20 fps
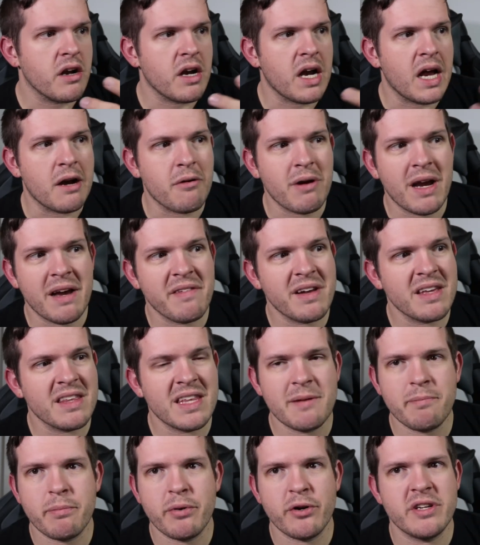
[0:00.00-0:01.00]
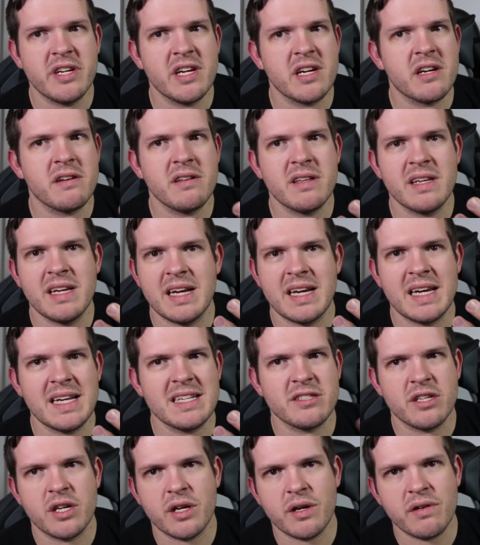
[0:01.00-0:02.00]
I don't have anything particularly
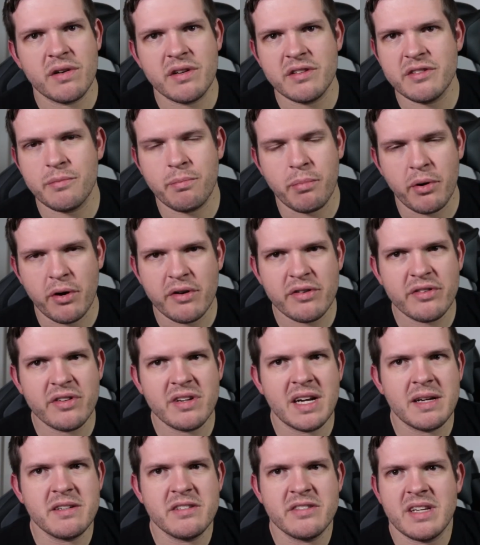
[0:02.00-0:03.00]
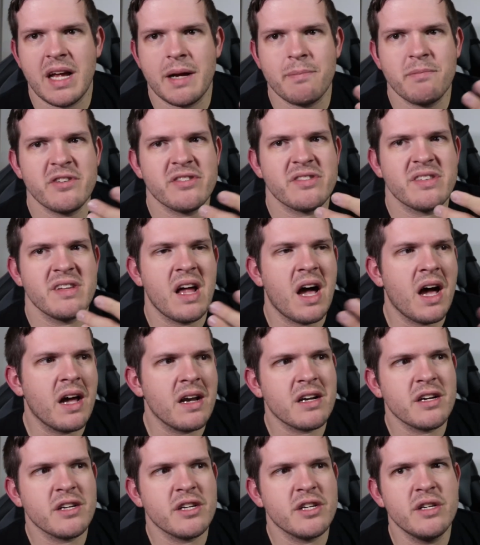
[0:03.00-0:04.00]
against her as a person. I'm just
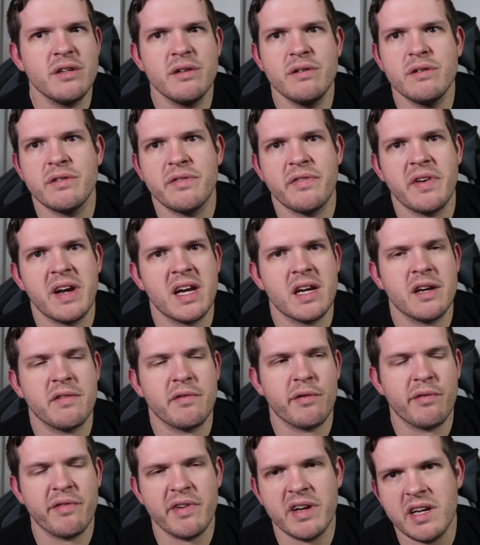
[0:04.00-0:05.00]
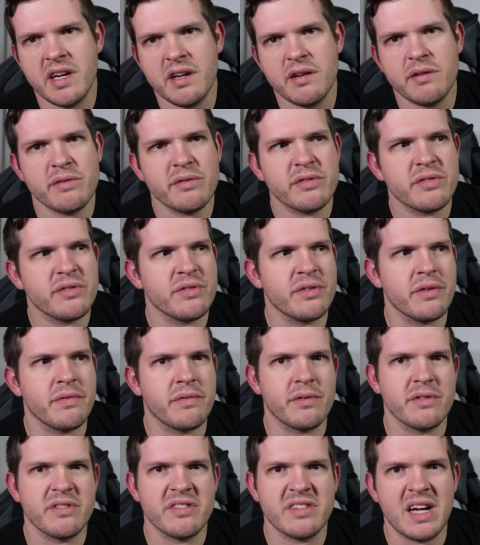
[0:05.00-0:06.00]
not a huge fan of her videos, of
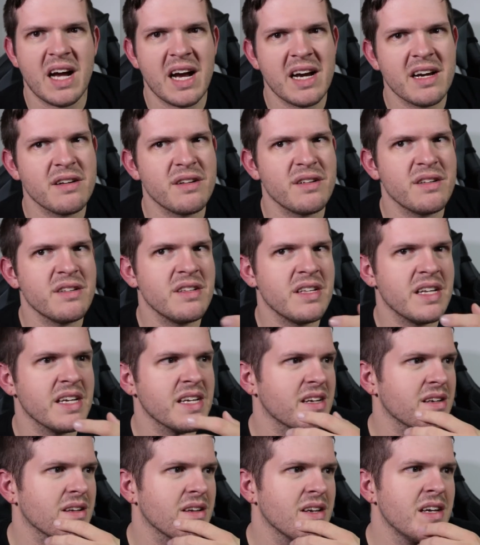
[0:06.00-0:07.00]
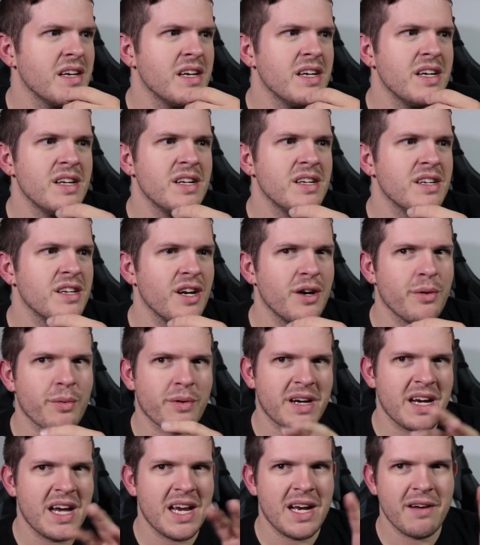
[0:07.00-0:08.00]
her style. Like, you know, we're
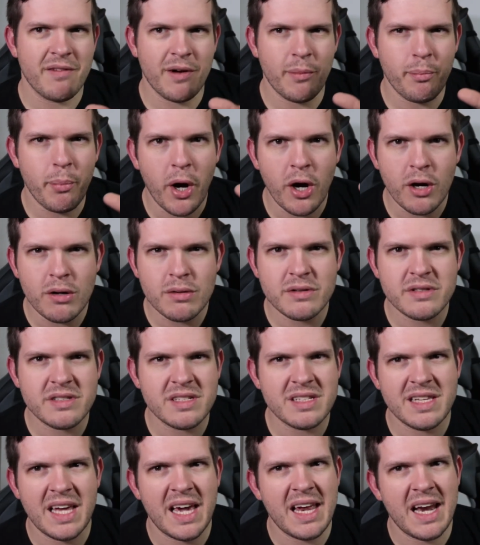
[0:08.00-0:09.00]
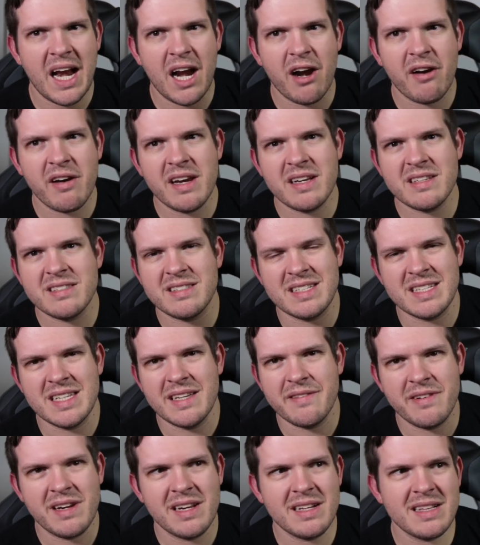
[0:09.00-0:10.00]
kind of opposed in that area
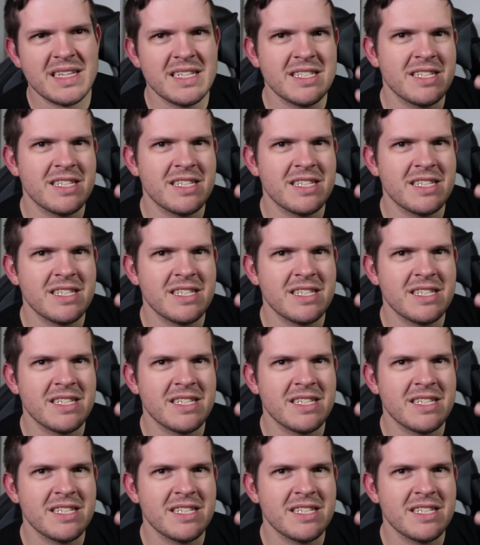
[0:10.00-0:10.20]
significantly.